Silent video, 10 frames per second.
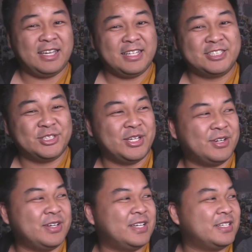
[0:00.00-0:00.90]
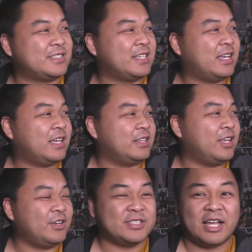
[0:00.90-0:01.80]
Issue here is
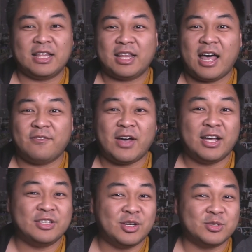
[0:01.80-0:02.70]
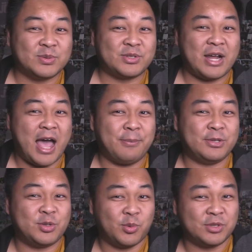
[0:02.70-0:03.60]
there's a lot of unknowns what's going to
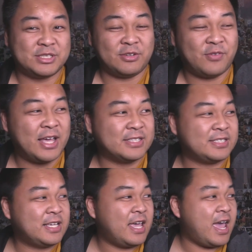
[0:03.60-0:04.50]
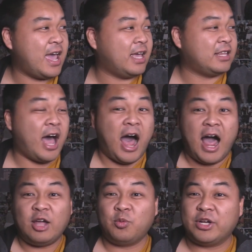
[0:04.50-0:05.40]
happen towards the event and
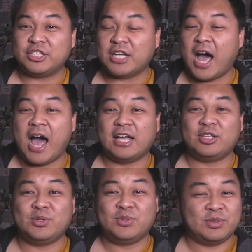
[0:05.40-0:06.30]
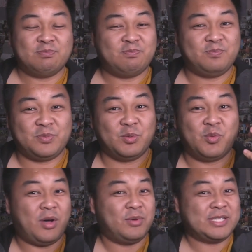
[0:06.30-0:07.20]
I wish I knew
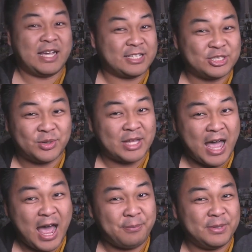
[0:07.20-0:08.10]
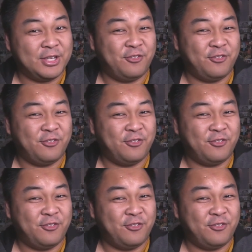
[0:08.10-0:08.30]
what was actually going to happen in